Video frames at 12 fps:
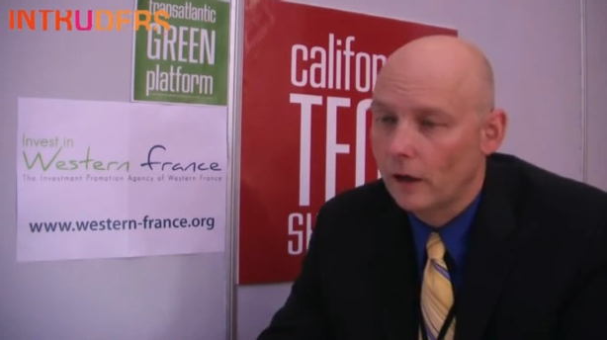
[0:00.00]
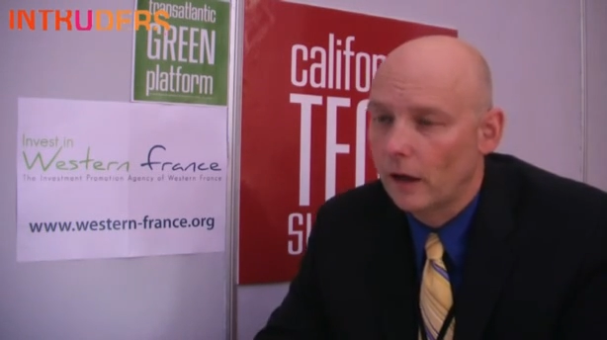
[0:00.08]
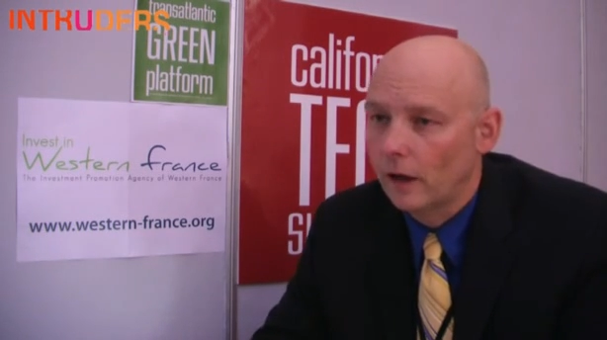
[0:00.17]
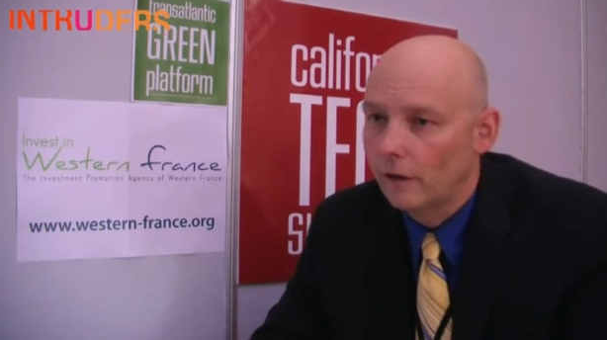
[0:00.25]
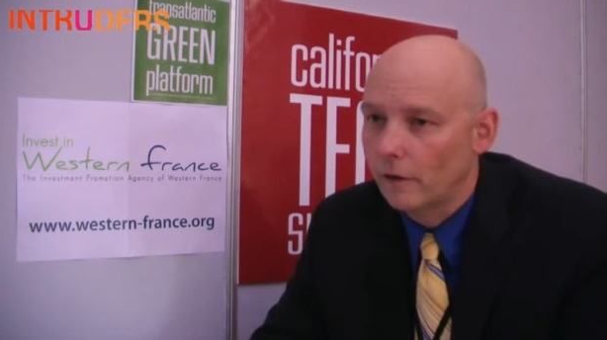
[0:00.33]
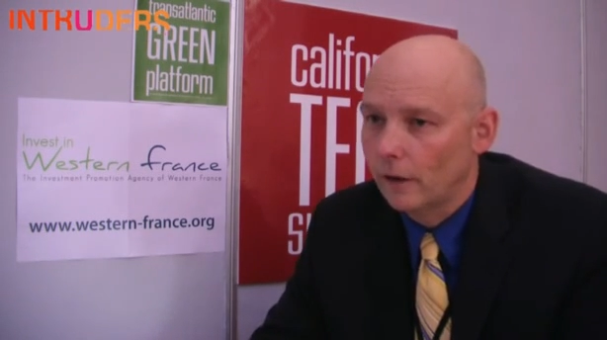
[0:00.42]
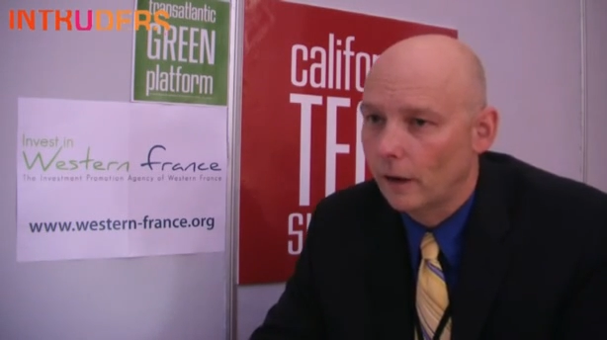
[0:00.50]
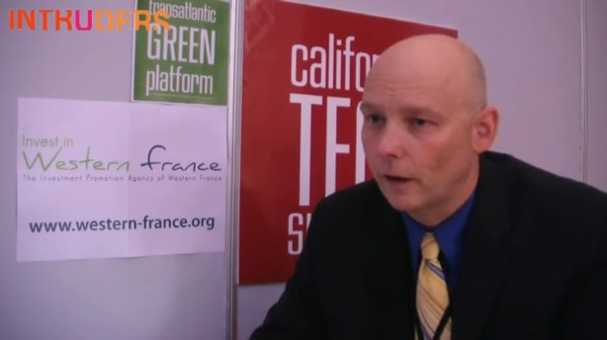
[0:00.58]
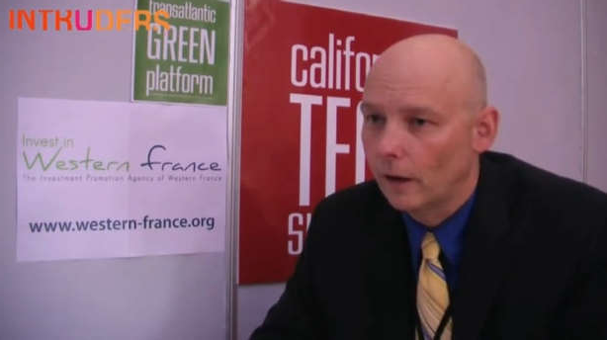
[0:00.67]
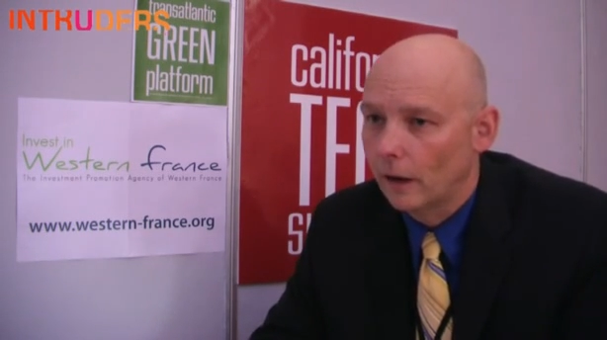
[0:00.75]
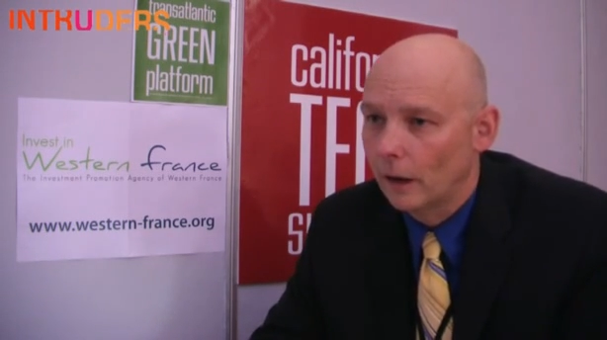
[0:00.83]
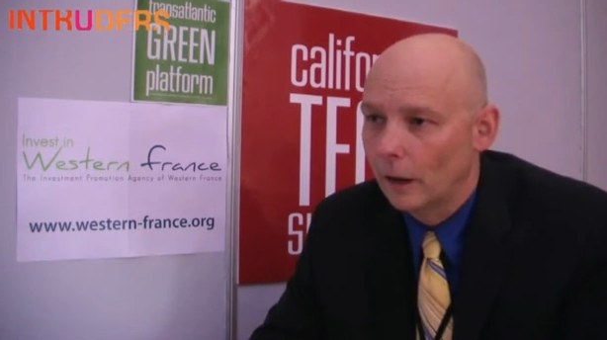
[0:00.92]
and
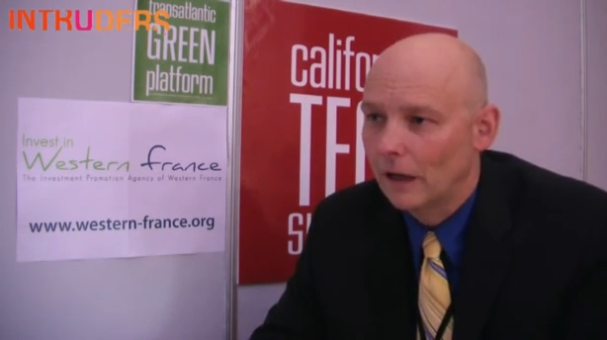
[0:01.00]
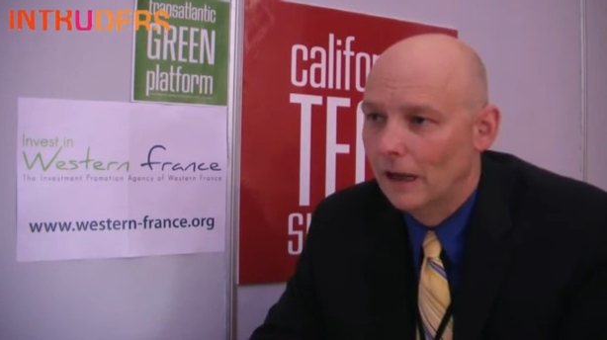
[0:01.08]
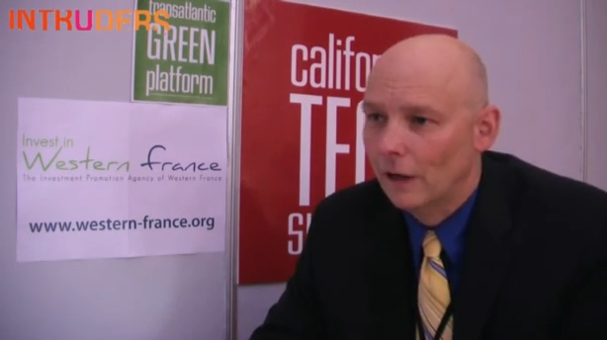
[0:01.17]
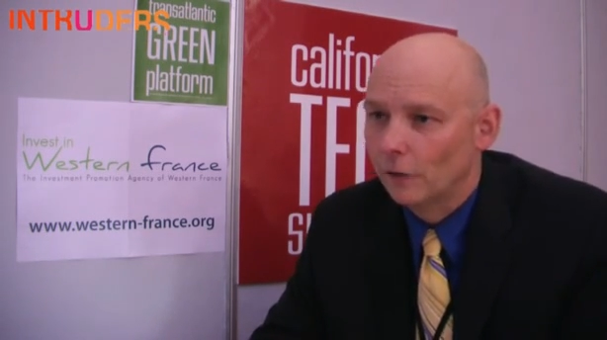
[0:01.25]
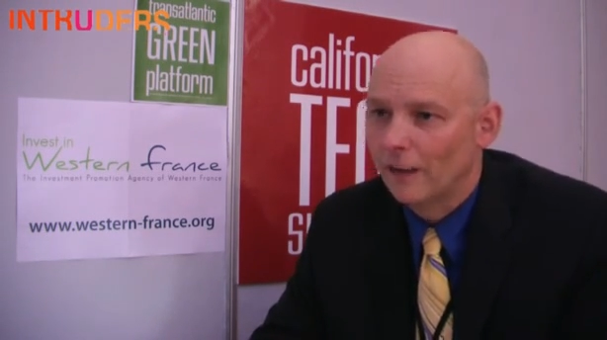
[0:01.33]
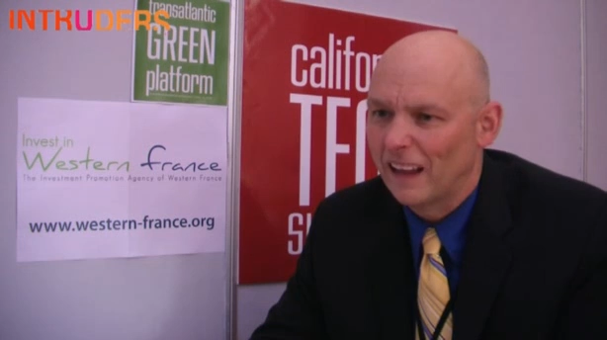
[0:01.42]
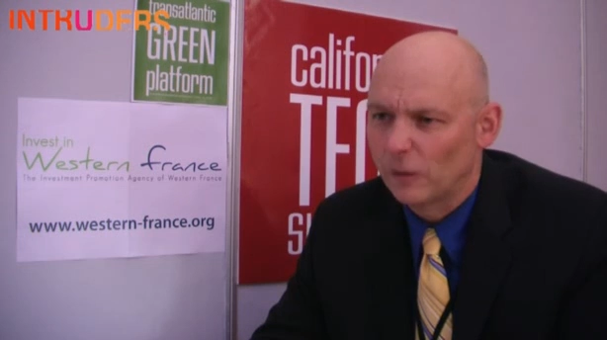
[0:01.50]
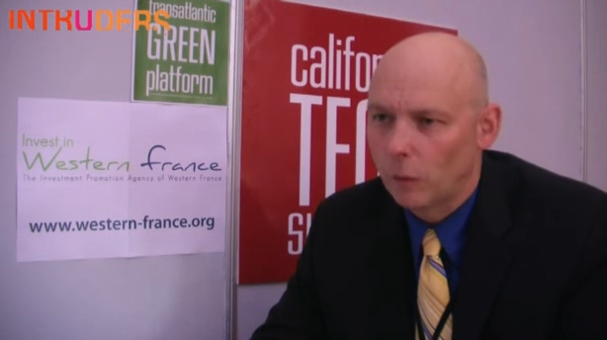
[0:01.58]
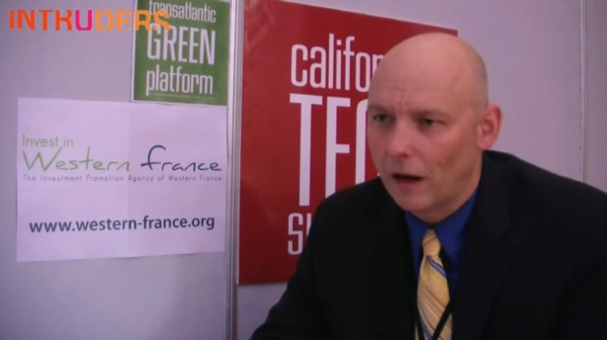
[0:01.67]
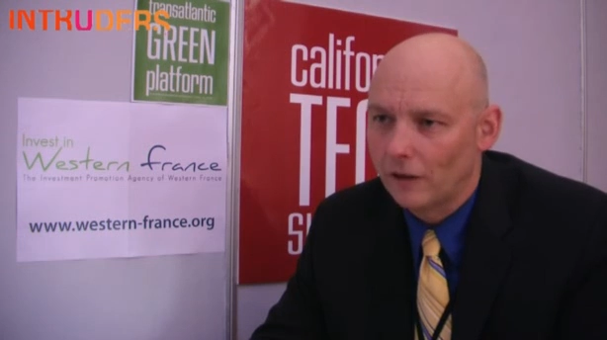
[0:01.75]
uh, uh, so that's why